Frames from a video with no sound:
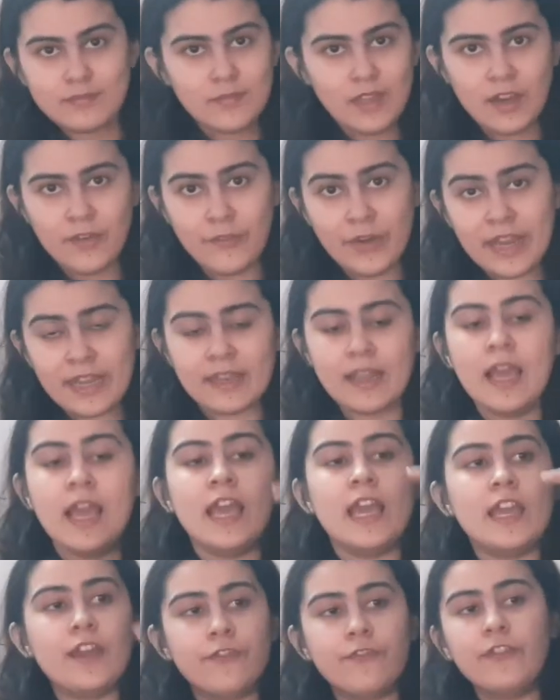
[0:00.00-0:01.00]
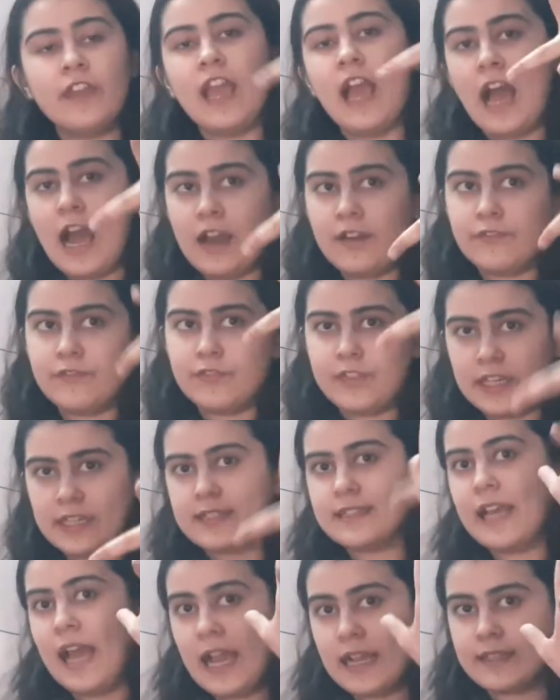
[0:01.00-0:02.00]
right? If we have this
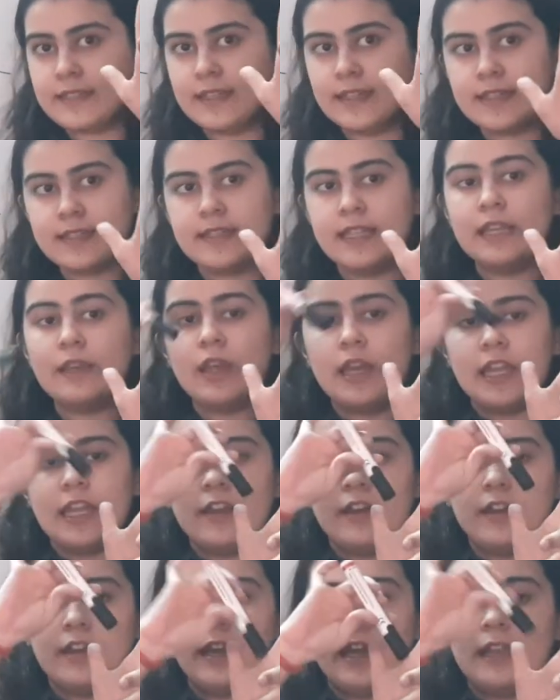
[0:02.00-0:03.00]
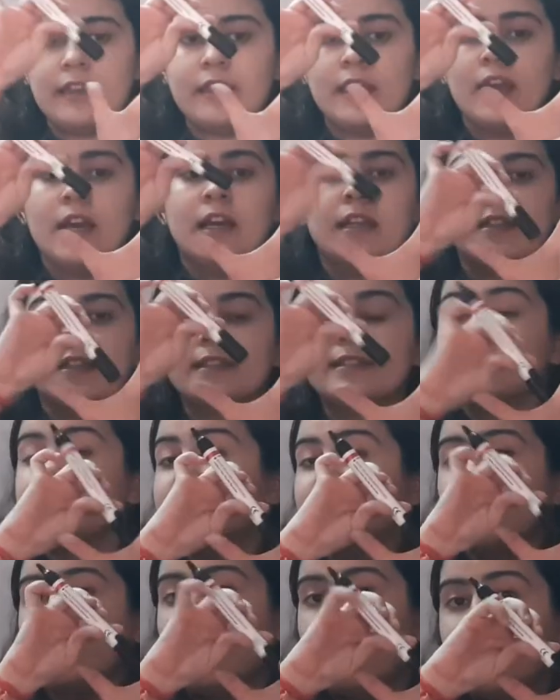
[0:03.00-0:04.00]
axis, then, and this is
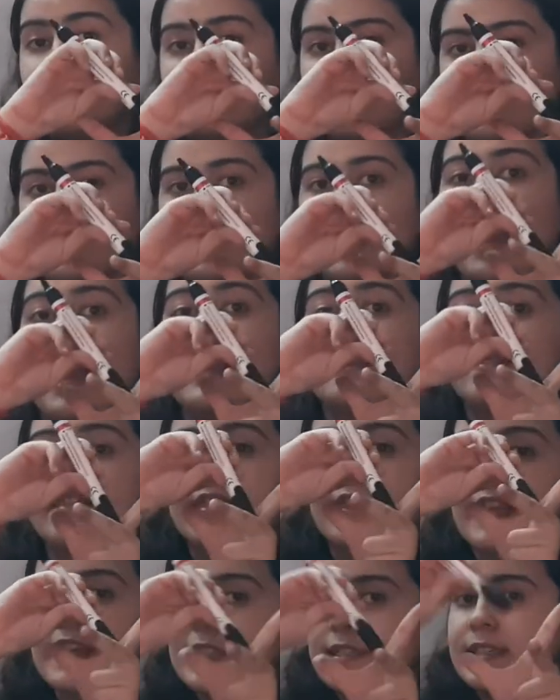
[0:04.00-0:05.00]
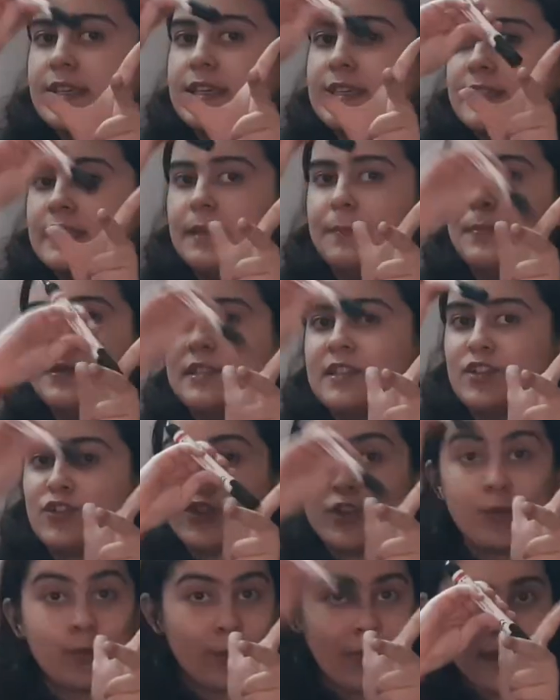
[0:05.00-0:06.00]
the origin and this is the
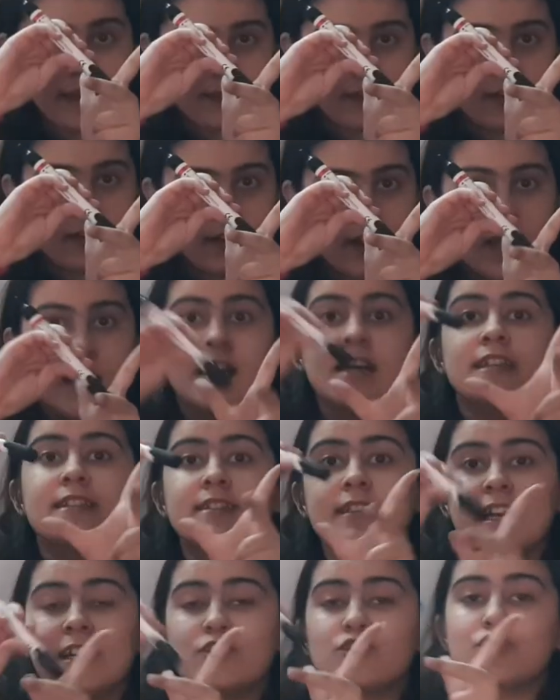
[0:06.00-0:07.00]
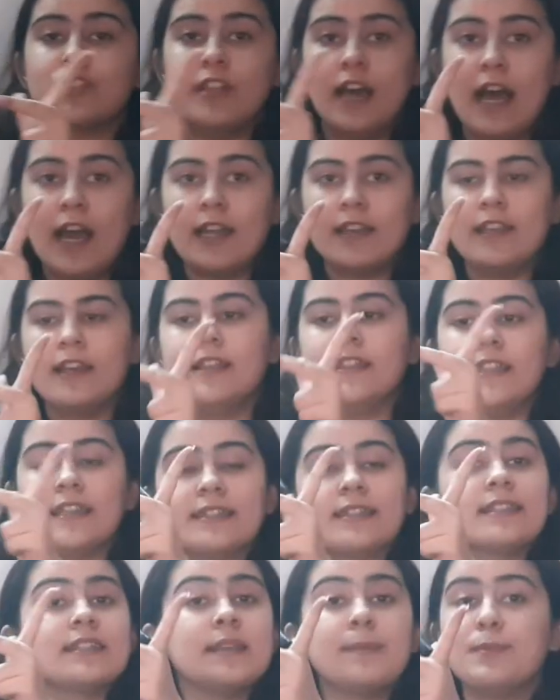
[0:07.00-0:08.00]
position vector, such that this
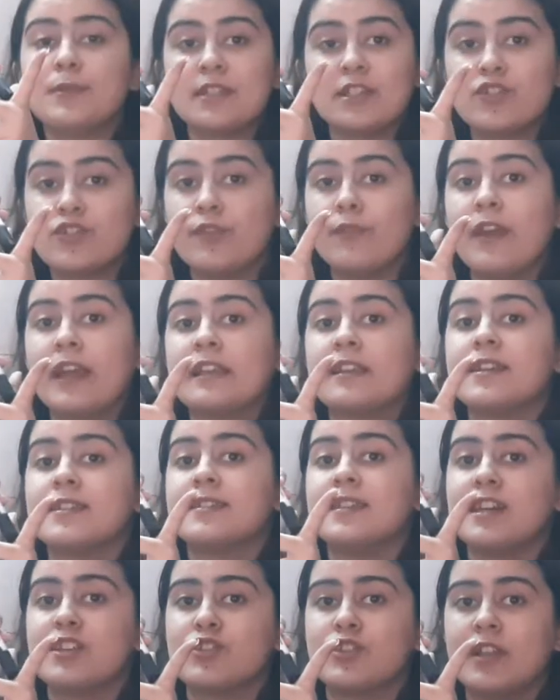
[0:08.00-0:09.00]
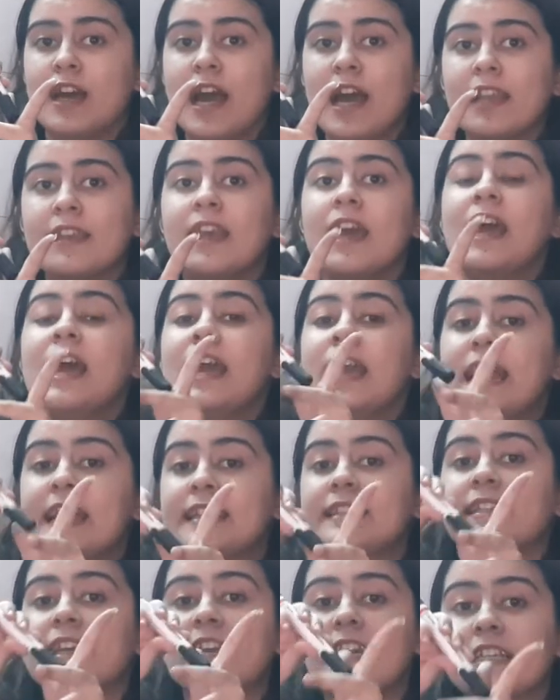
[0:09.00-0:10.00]
is the position vector such that
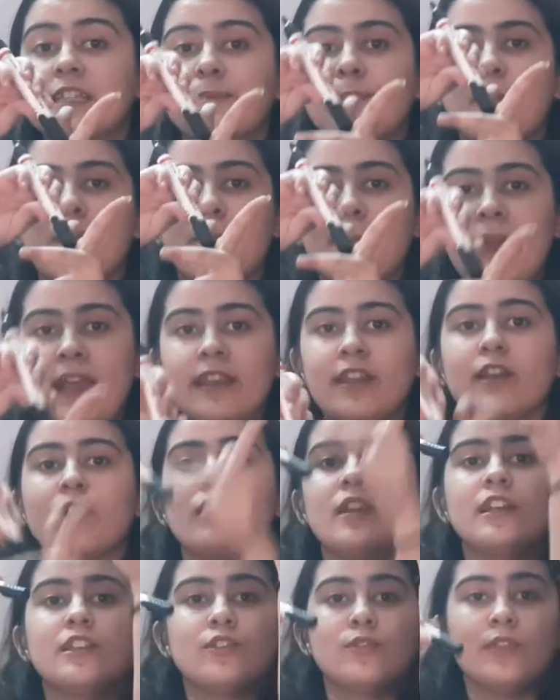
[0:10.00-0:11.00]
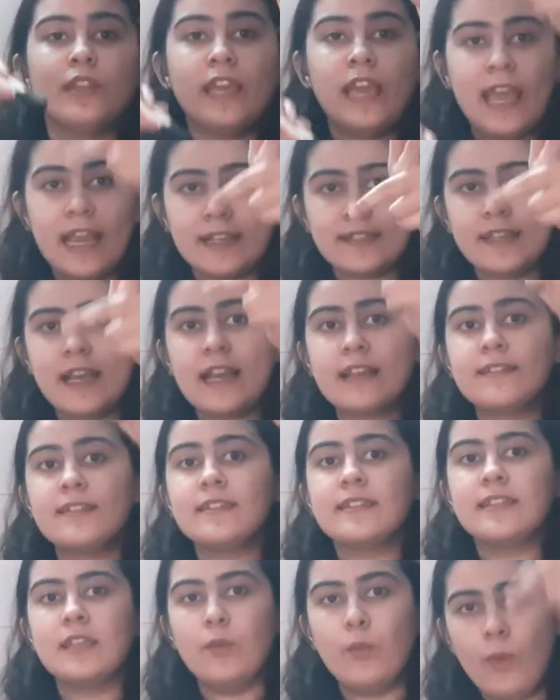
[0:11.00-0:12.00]
it is perpendicular to the x-axis,
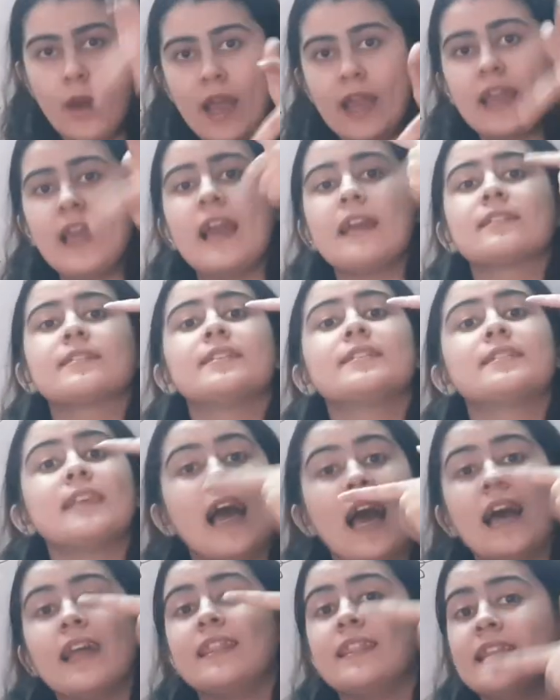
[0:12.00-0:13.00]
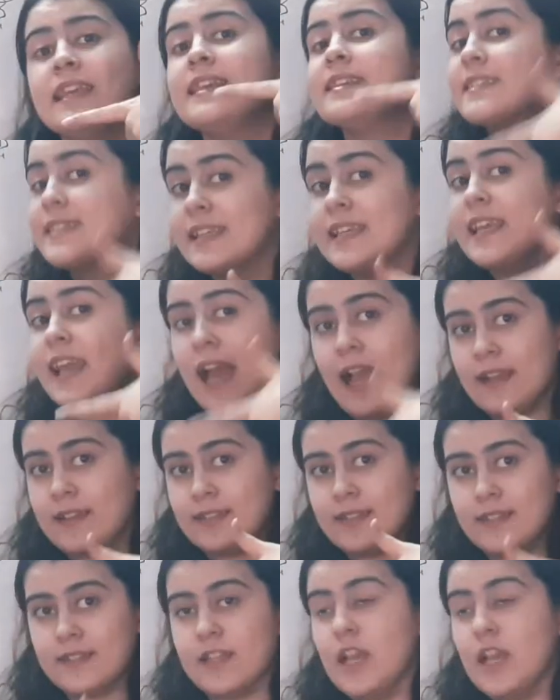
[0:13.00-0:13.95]
the y-axis and the z-axis.